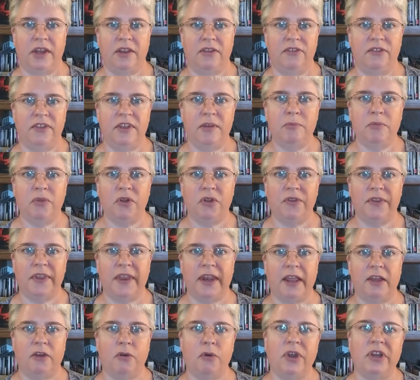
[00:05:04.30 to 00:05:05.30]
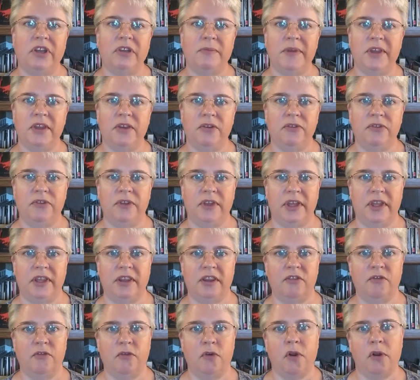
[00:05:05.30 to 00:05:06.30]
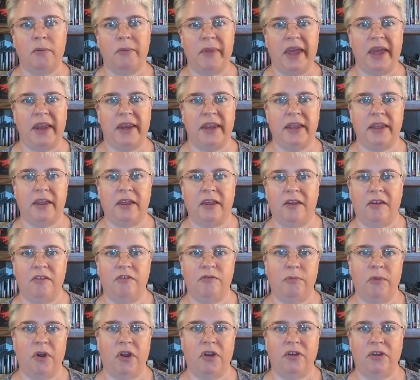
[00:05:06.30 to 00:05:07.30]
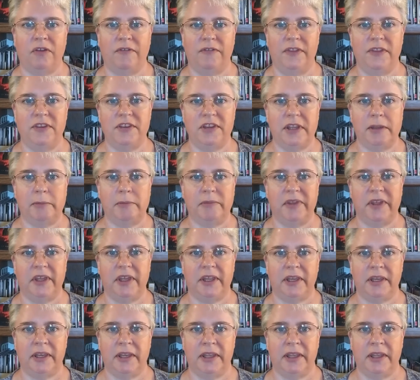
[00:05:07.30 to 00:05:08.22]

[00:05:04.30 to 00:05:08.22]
a symbol that I'm going to be using in the formatting of Mark of the Champion.